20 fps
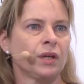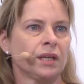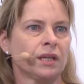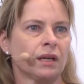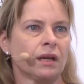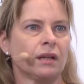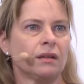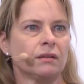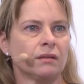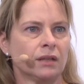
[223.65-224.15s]

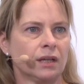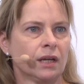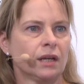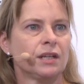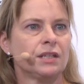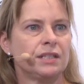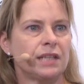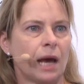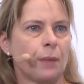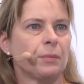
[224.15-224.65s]
can
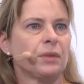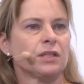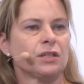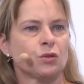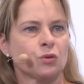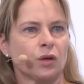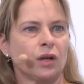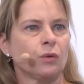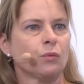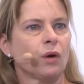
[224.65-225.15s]

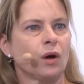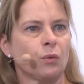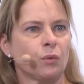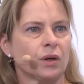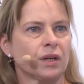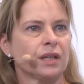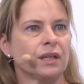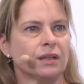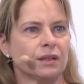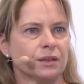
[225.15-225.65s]
demonstrate while we're
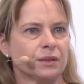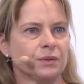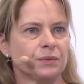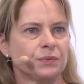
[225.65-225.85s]
here.